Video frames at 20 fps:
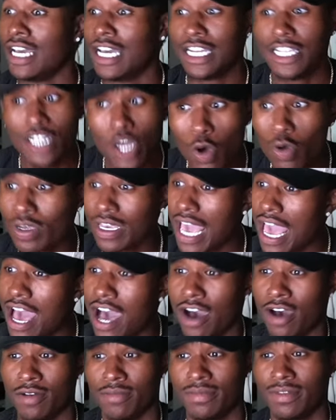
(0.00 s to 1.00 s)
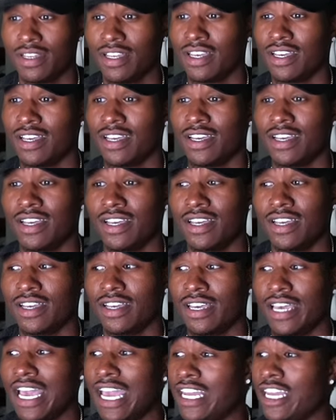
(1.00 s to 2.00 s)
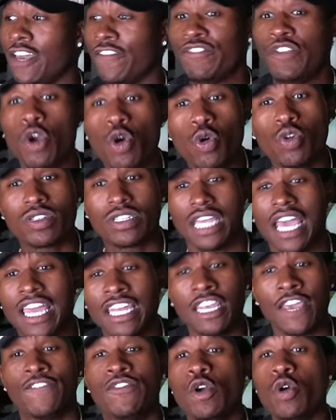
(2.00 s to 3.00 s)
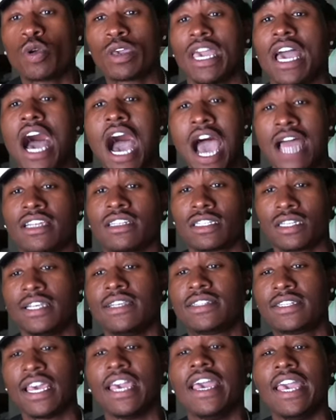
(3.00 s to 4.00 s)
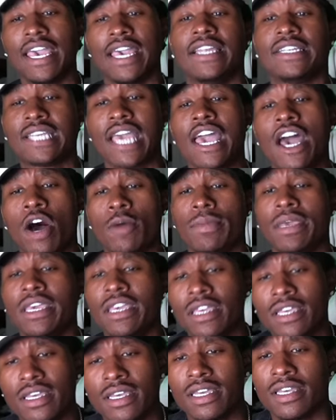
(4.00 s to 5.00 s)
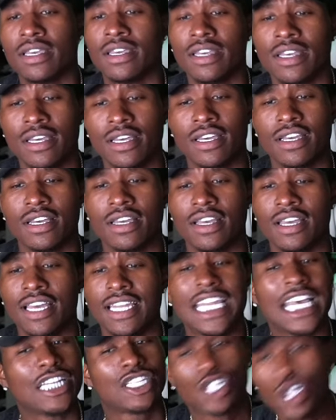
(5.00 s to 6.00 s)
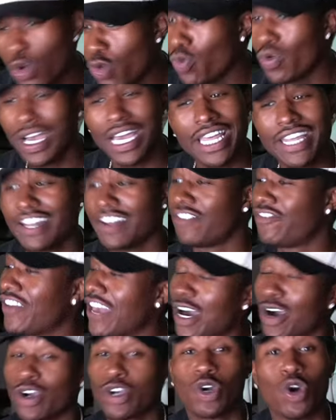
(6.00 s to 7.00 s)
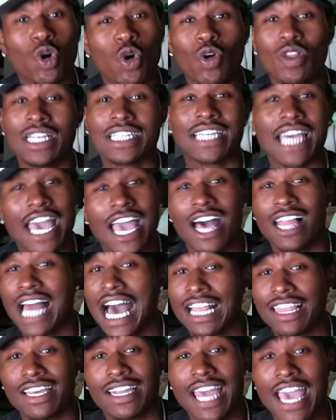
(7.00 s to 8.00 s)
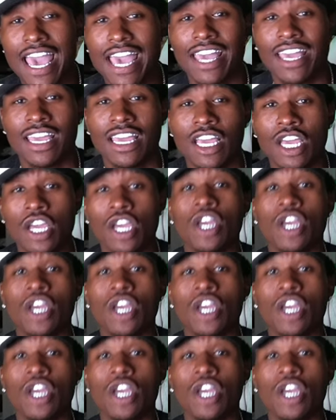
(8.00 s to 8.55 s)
No cap. And if you can honestly sit here and tell me that you wouldn't have felt cool as hell after that,